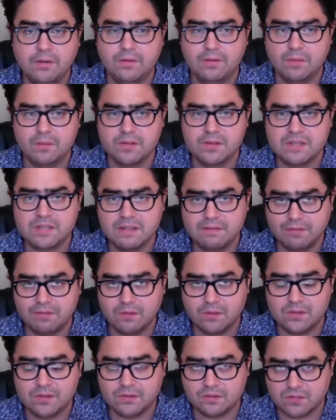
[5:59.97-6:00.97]
the most
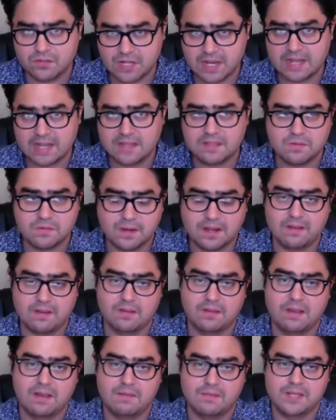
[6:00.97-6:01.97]
influential jazz
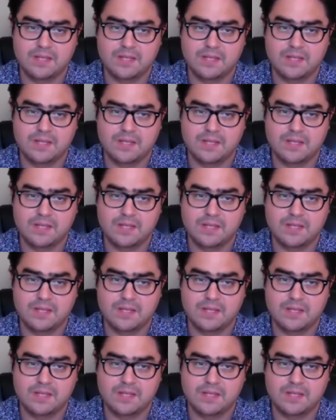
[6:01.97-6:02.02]
record, comes